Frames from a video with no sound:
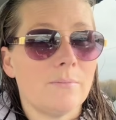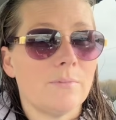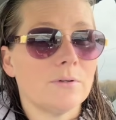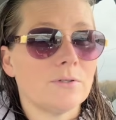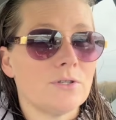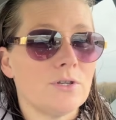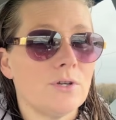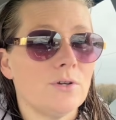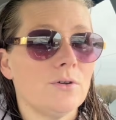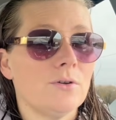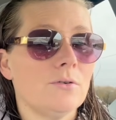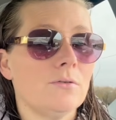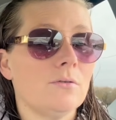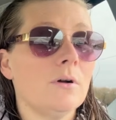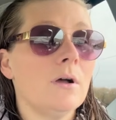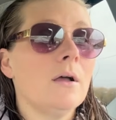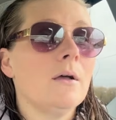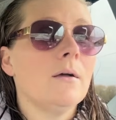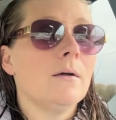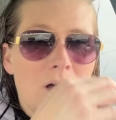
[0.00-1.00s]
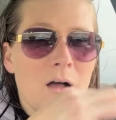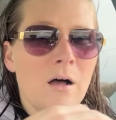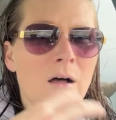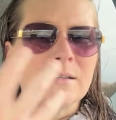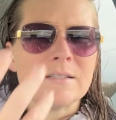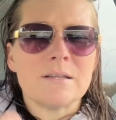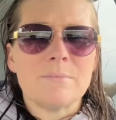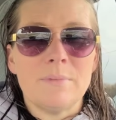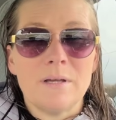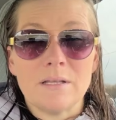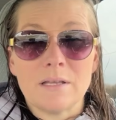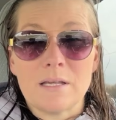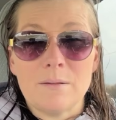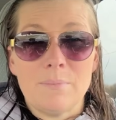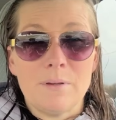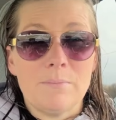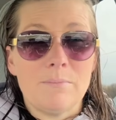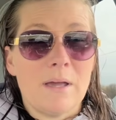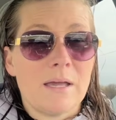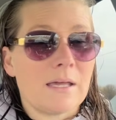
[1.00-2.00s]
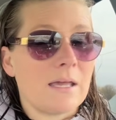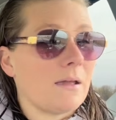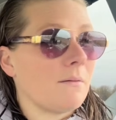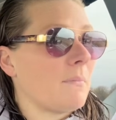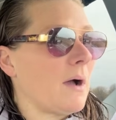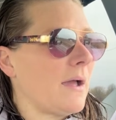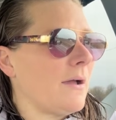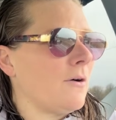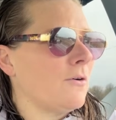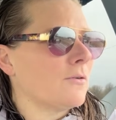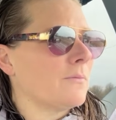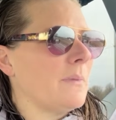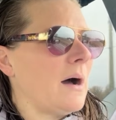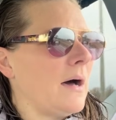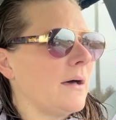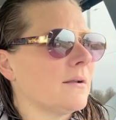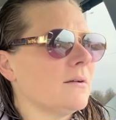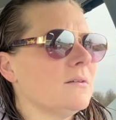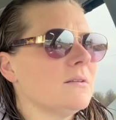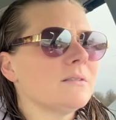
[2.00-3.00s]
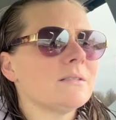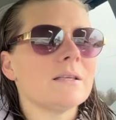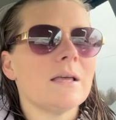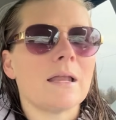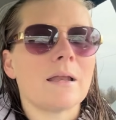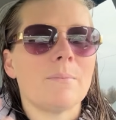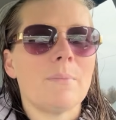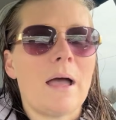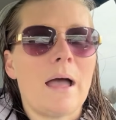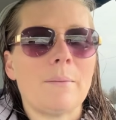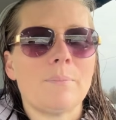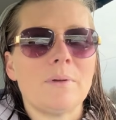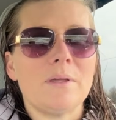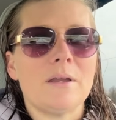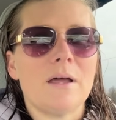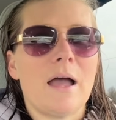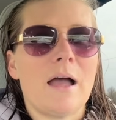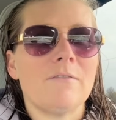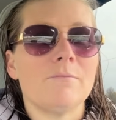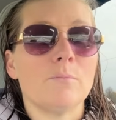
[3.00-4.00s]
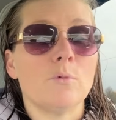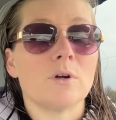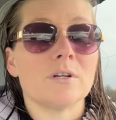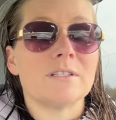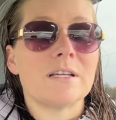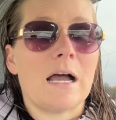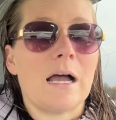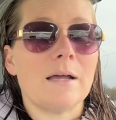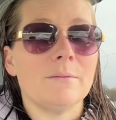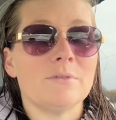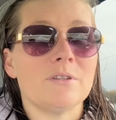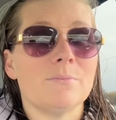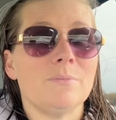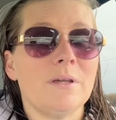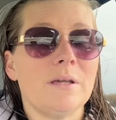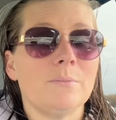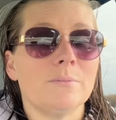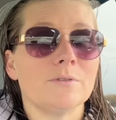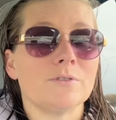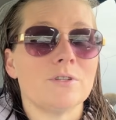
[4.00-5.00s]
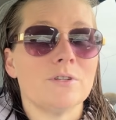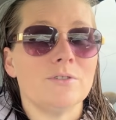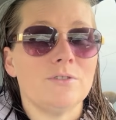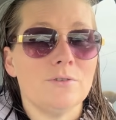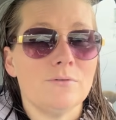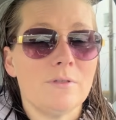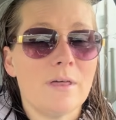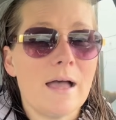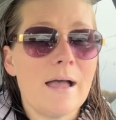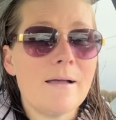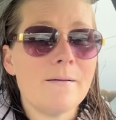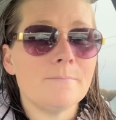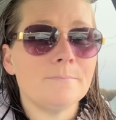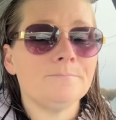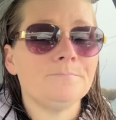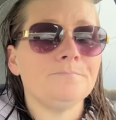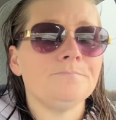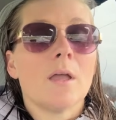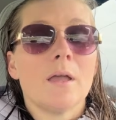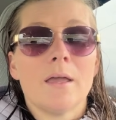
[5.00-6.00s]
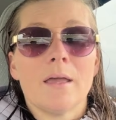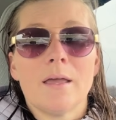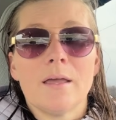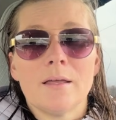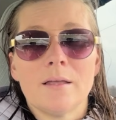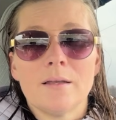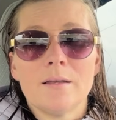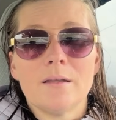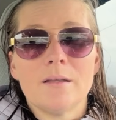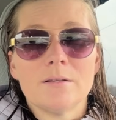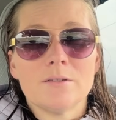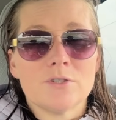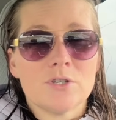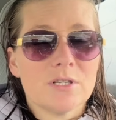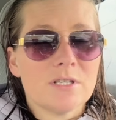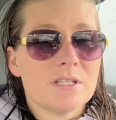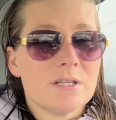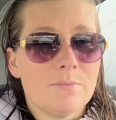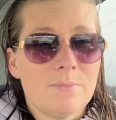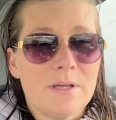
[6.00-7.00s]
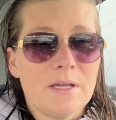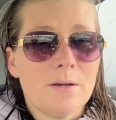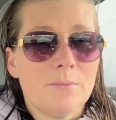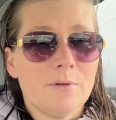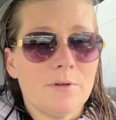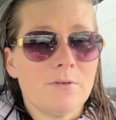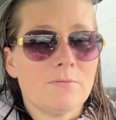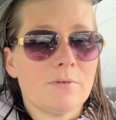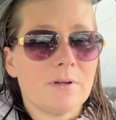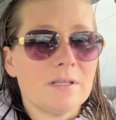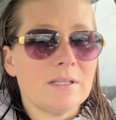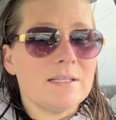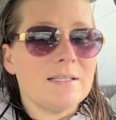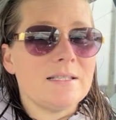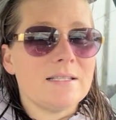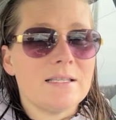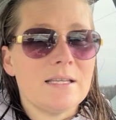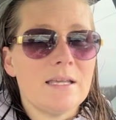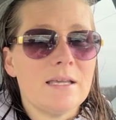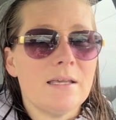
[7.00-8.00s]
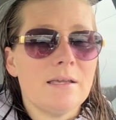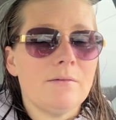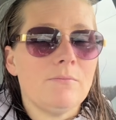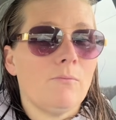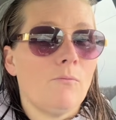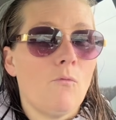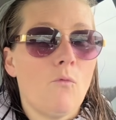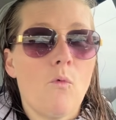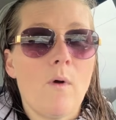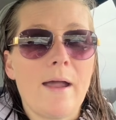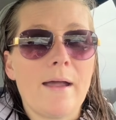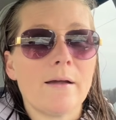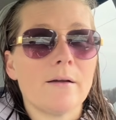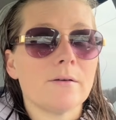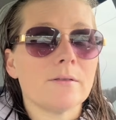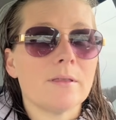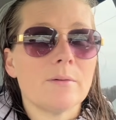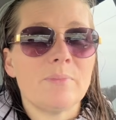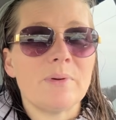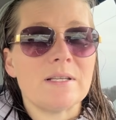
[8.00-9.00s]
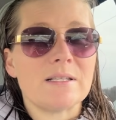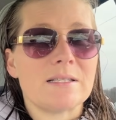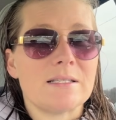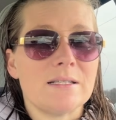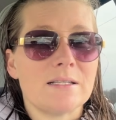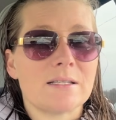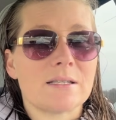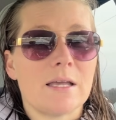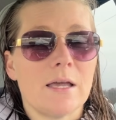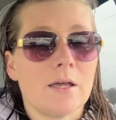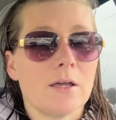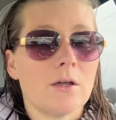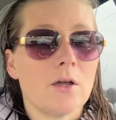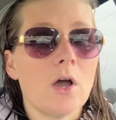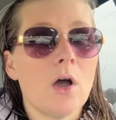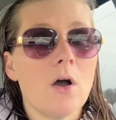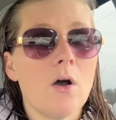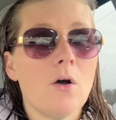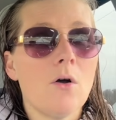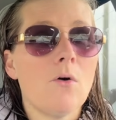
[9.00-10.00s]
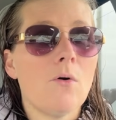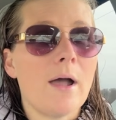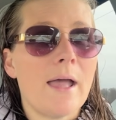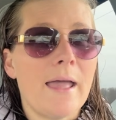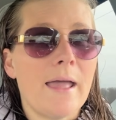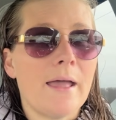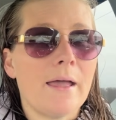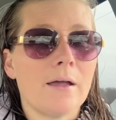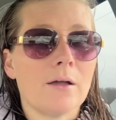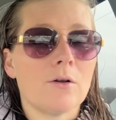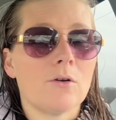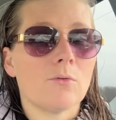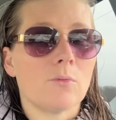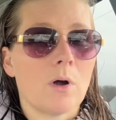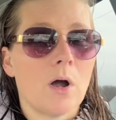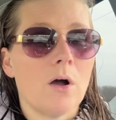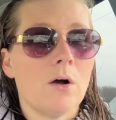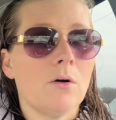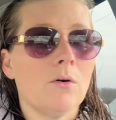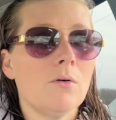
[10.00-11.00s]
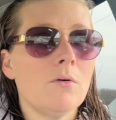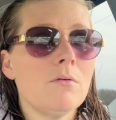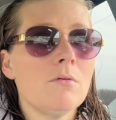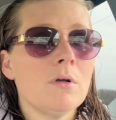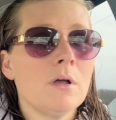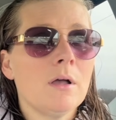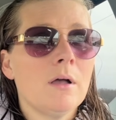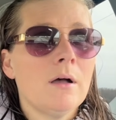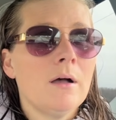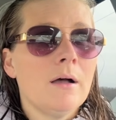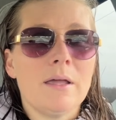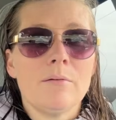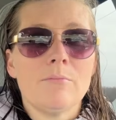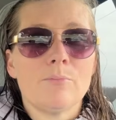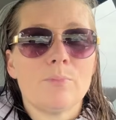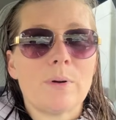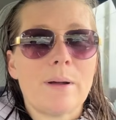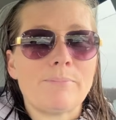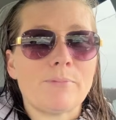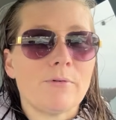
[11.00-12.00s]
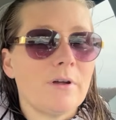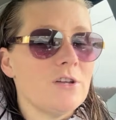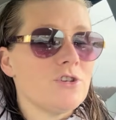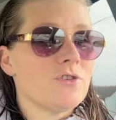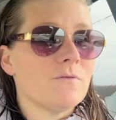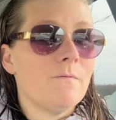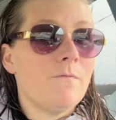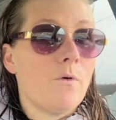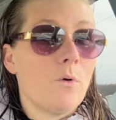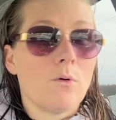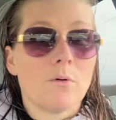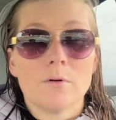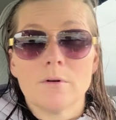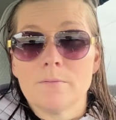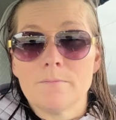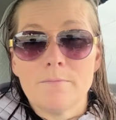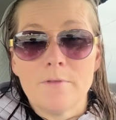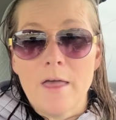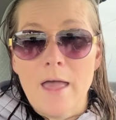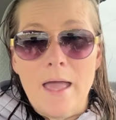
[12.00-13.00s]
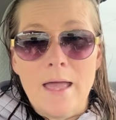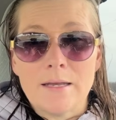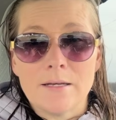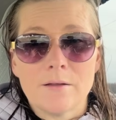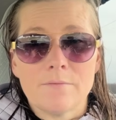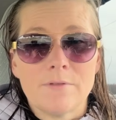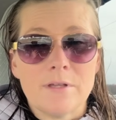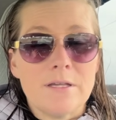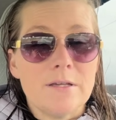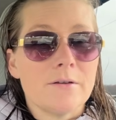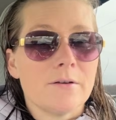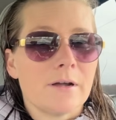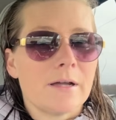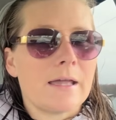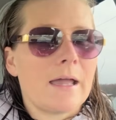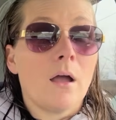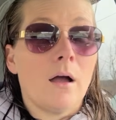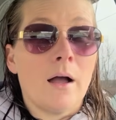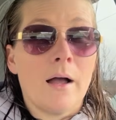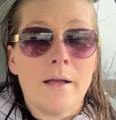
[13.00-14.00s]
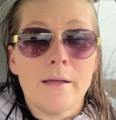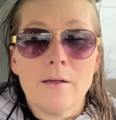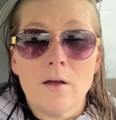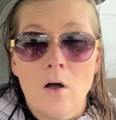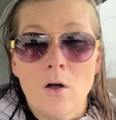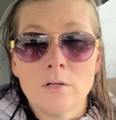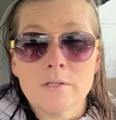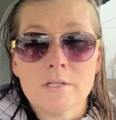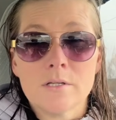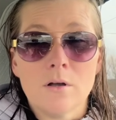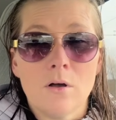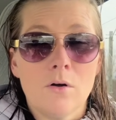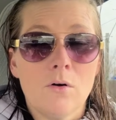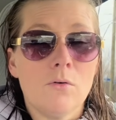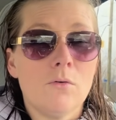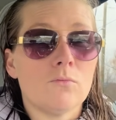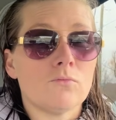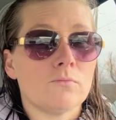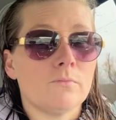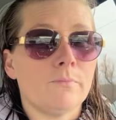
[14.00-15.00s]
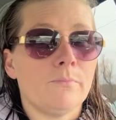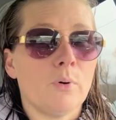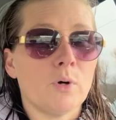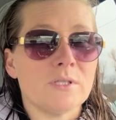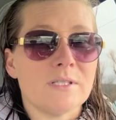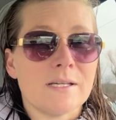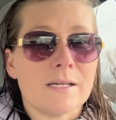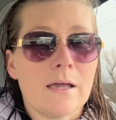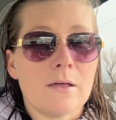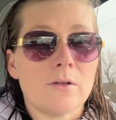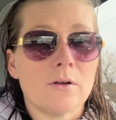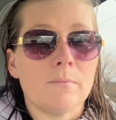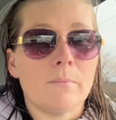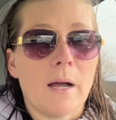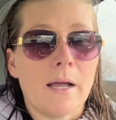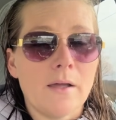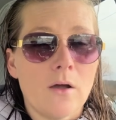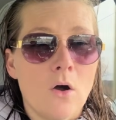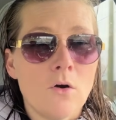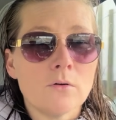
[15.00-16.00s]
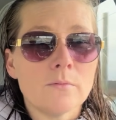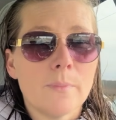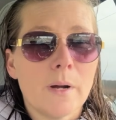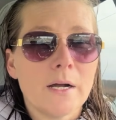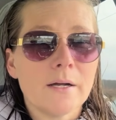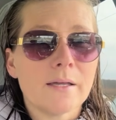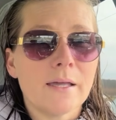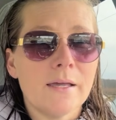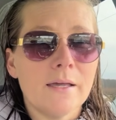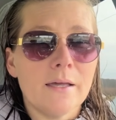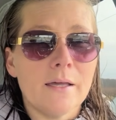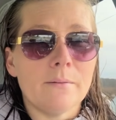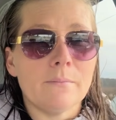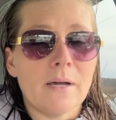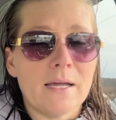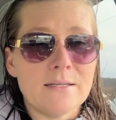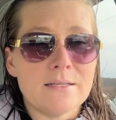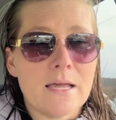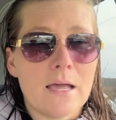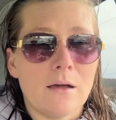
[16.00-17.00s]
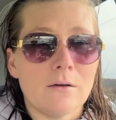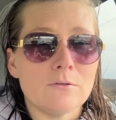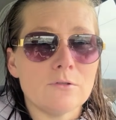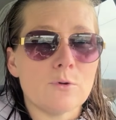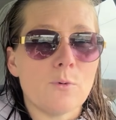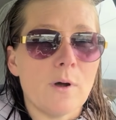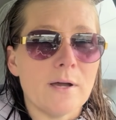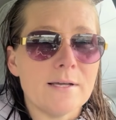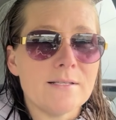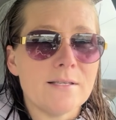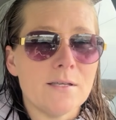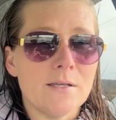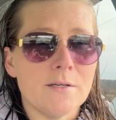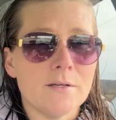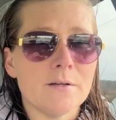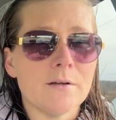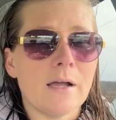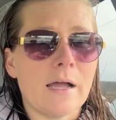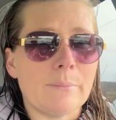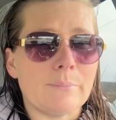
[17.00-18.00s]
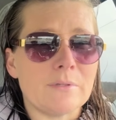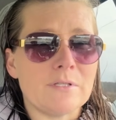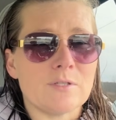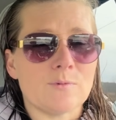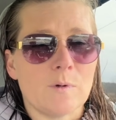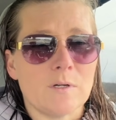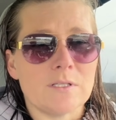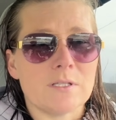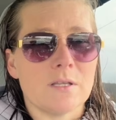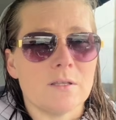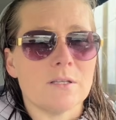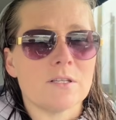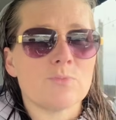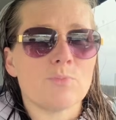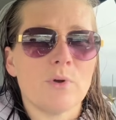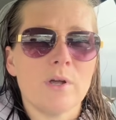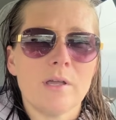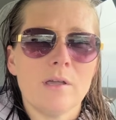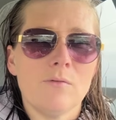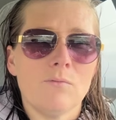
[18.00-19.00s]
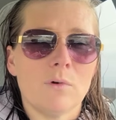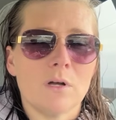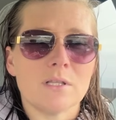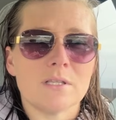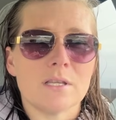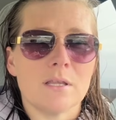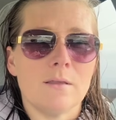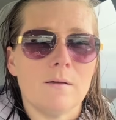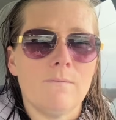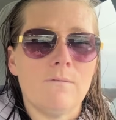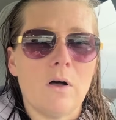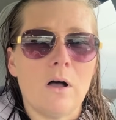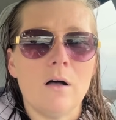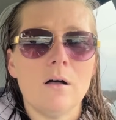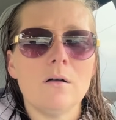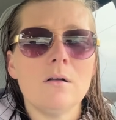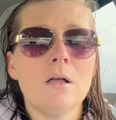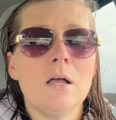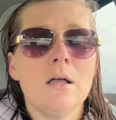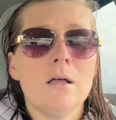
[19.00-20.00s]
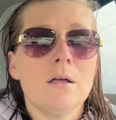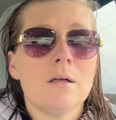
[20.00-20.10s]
able to ultimately be making my own models. And I'm happy to have more time to be able to do that and just to be able to really see where the business can go and grow in preparation for the end of the year. I also put together my own market in my town twice a year, happens once in the spring and once in the fall.